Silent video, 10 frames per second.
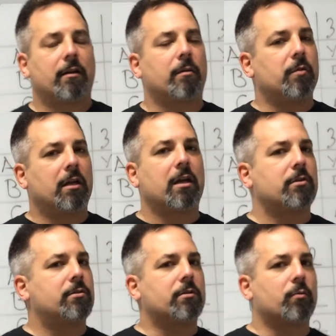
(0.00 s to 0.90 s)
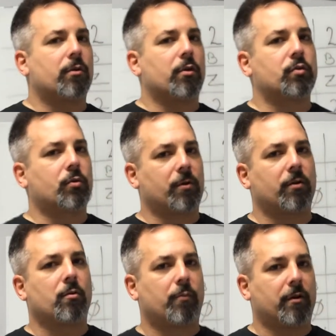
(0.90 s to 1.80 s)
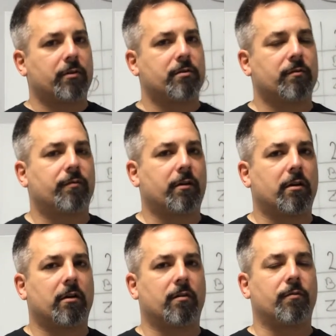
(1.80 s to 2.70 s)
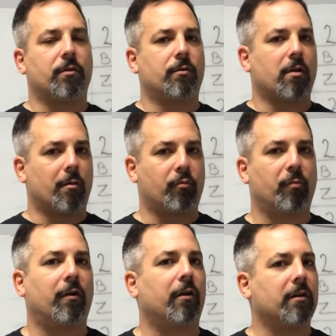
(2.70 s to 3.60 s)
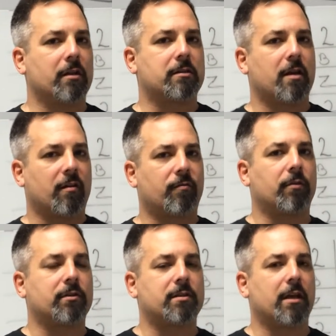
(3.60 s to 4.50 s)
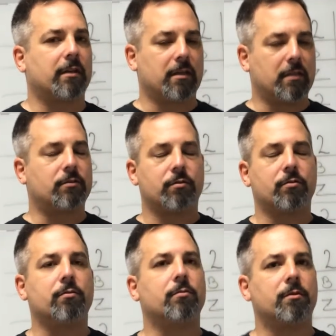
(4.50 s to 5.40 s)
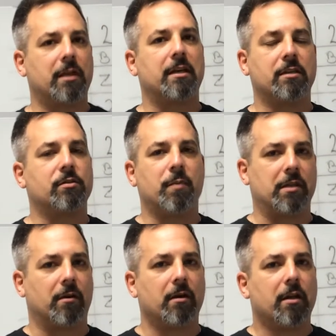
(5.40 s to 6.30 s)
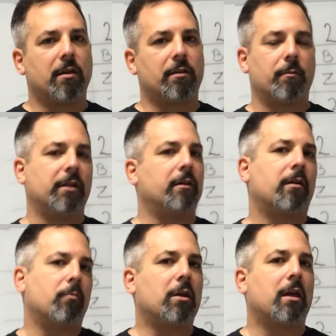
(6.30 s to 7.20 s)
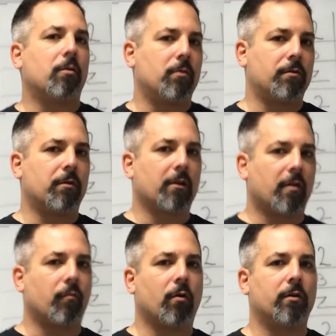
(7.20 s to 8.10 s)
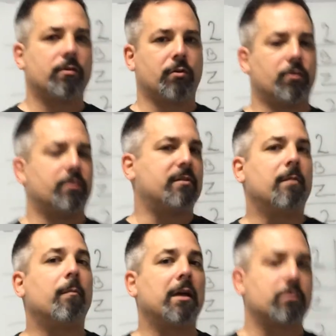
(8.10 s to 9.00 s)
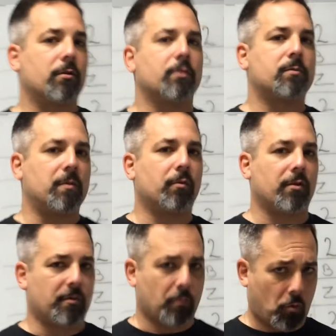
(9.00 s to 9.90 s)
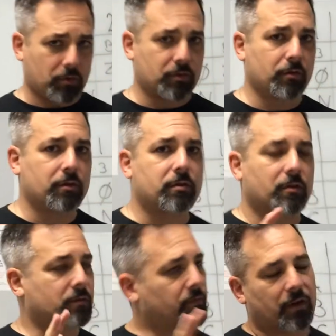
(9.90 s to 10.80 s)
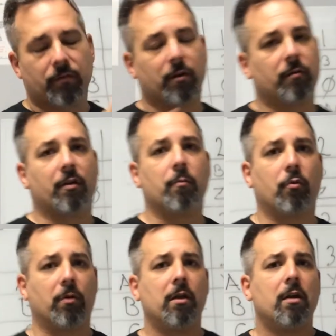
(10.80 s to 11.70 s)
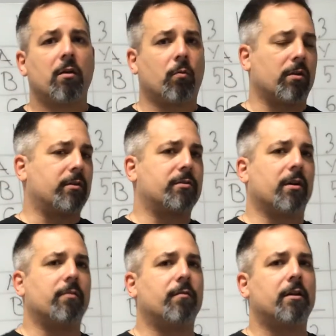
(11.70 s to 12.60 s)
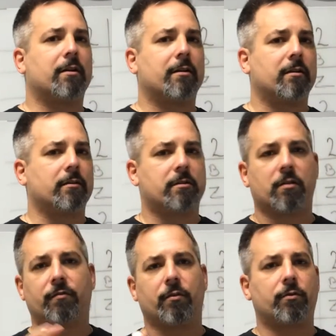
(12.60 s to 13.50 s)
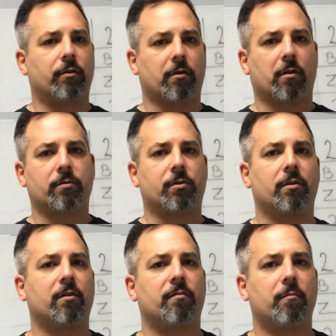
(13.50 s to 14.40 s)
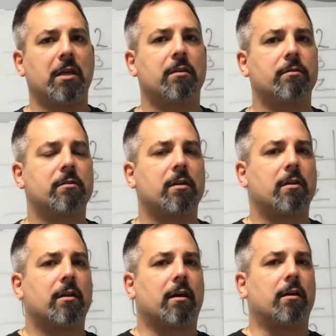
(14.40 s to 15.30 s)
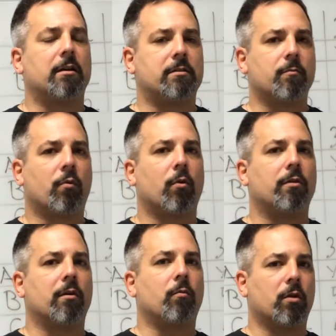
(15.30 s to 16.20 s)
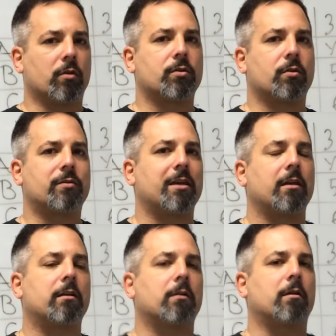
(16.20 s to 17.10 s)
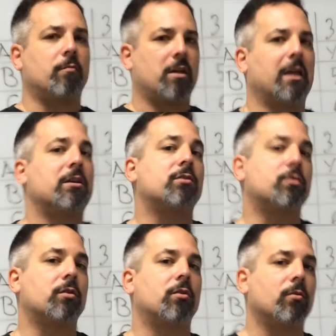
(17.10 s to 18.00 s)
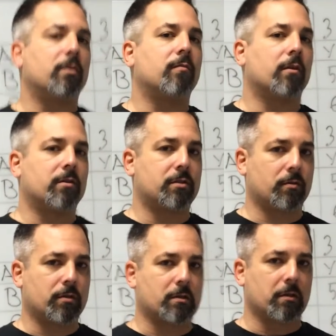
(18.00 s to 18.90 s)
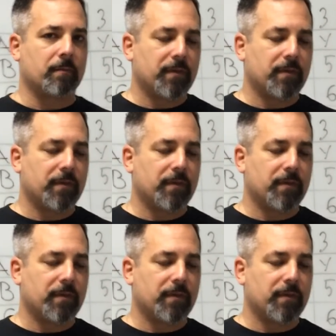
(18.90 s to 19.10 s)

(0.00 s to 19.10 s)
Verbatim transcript: Communication is one of those critical parts of your preparedness efforts that needs to be there. The ability to communicate with your loved ones or your teammates or those people that are important to you is very, very, very important. Whether it's done via a cell phone or alternative means, it's important that we also take communication security very seriously.